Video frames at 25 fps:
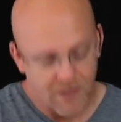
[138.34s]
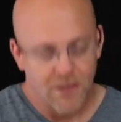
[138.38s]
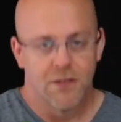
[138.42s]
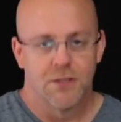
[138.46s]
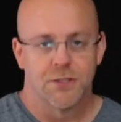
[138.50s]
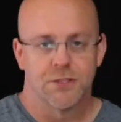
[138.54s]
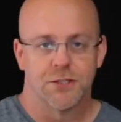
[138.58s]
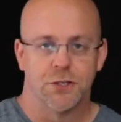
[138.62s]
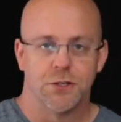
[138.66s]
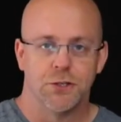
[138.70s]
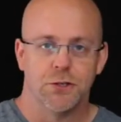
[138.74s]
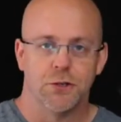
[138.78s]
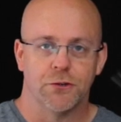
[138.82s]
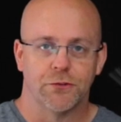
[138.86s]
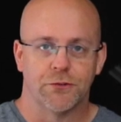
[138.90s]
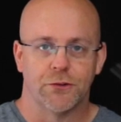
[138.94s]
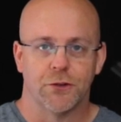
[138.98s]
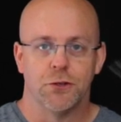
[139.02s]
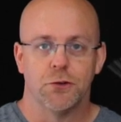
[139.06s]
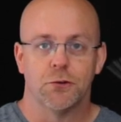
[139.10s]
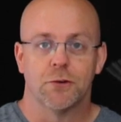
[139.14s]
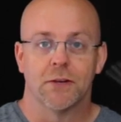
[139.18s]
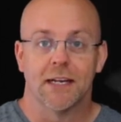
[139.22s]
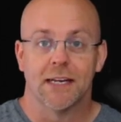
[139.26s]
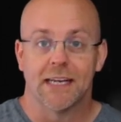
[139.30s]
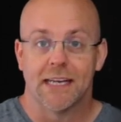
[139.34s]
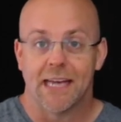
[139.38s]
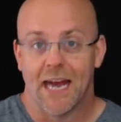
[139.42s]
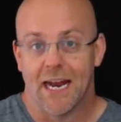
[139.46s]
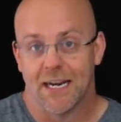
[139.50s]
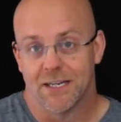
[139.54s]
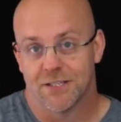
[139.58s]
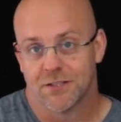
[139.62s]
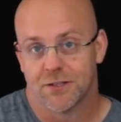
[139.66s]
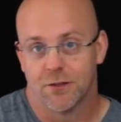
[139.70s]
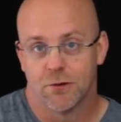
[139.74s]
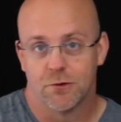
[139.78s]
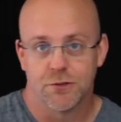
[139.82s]
So you can
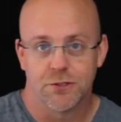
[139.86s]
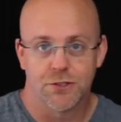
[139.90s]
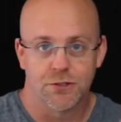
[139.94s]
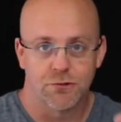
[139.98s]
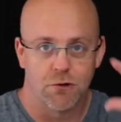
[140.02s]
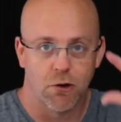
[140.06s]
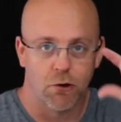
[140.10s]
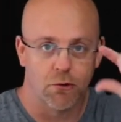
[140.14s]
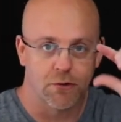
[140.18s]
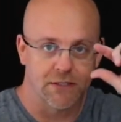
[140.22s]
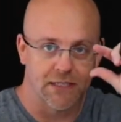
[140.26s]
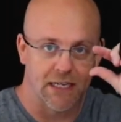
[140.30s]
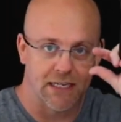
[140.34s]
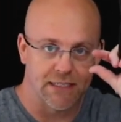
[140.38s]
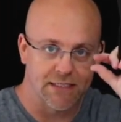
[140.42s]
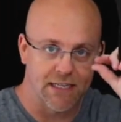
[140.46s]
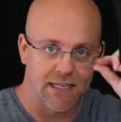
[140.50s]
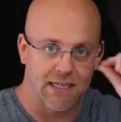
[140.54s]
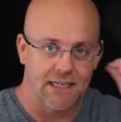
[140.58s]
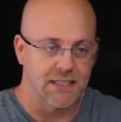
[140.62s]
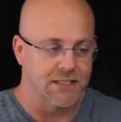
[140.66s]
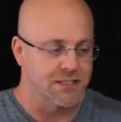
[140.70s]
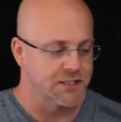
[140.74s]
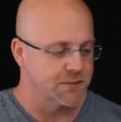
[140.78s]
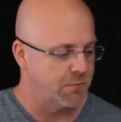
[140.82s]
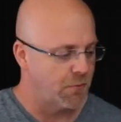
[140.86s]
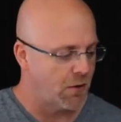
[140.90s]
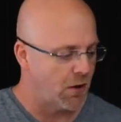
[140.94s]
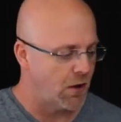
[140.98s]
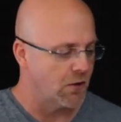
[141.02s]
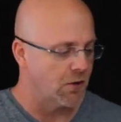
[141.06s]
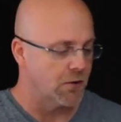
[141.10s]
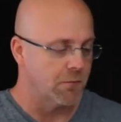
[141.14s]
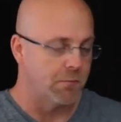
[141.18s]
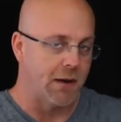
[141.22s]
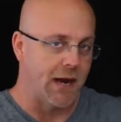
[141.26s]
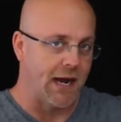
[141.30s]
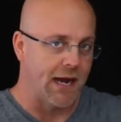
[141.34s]
catch those strokes as they get
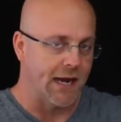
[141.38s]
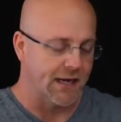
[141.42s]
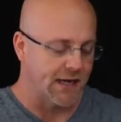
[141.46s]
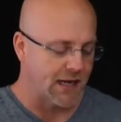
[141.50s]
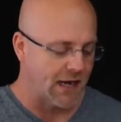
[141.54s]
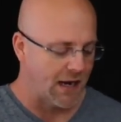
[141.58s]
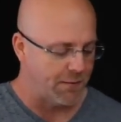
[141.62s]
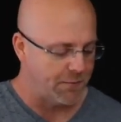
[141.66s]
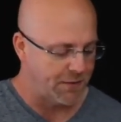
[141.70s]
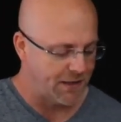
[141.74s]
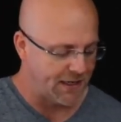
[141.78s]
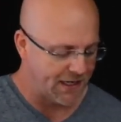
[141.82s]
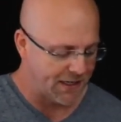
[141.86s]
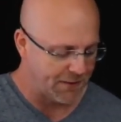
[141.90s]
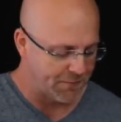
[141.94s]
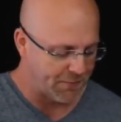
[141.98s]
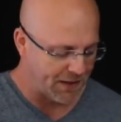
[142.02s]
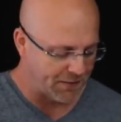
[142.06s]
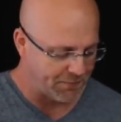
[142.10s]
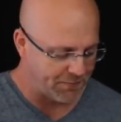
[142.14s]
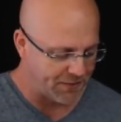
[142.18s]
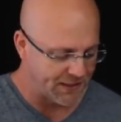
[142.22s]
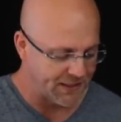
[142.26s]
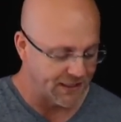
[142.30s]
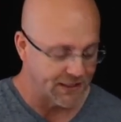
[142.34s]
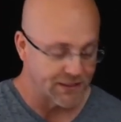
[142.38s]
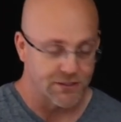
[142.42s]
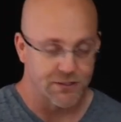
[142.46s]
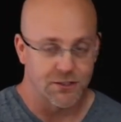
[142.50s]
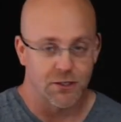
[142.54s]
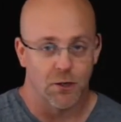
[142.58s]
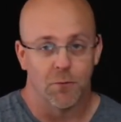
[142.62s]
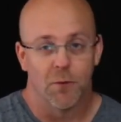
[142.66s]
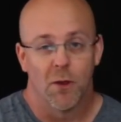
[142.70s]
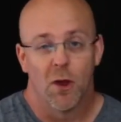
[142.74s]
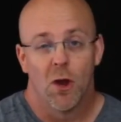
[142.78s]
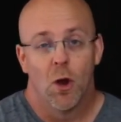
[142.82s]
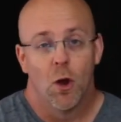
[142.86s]
smaller by accommodating by bending.
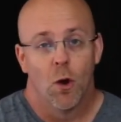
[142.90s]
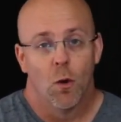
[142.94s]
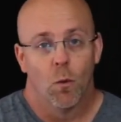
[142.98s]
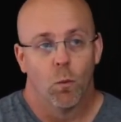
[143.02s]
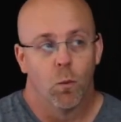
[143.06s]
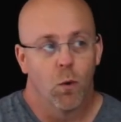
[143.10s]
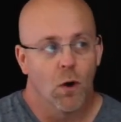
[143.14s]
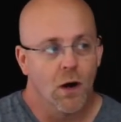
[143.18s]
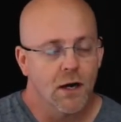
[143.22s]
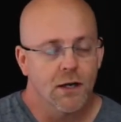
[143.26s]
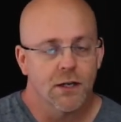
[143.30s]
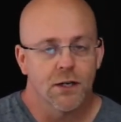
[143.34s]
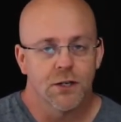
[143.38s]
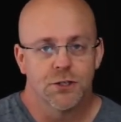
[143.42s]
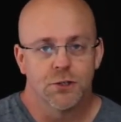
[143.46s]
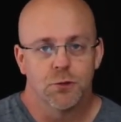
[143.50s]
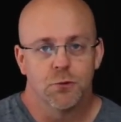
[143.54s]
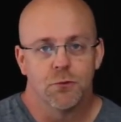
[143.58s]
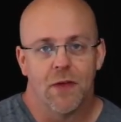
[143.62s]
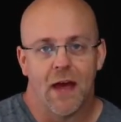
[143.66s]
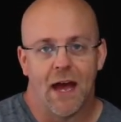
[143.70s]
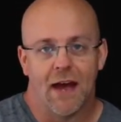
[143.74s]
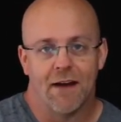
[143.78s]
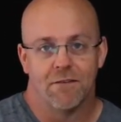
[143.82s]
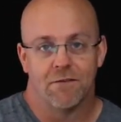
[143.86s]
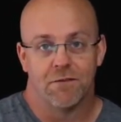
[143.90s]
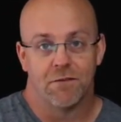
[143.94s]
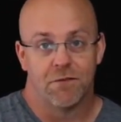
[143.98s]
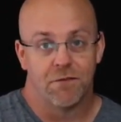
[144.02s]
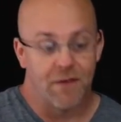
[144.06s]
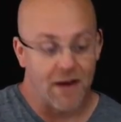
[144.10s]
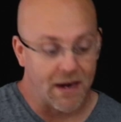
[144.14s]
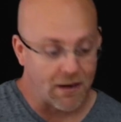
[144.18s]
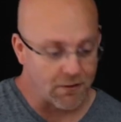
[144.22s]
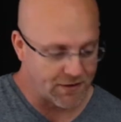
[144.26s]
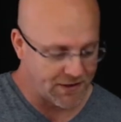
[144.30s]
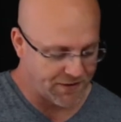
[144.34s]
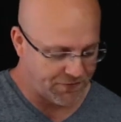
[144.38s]
So we're going to do that
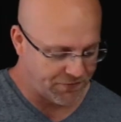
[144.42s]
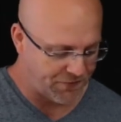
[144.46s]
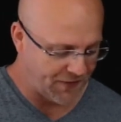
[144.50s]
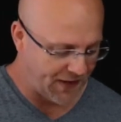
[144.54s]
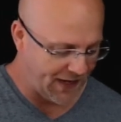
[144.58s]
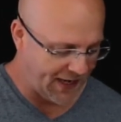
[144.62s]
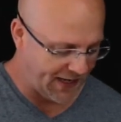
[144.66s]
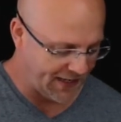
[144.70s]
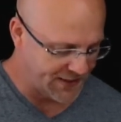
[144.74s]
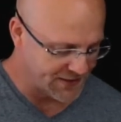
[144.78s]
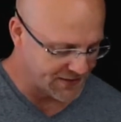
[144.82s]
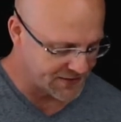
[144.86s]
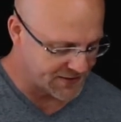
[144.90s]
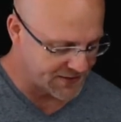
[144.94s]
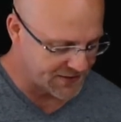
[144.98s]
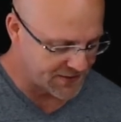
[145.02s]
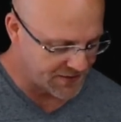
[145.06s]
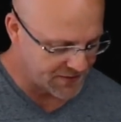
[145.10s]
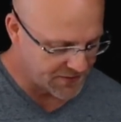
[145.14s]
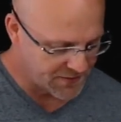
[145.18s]
very fast.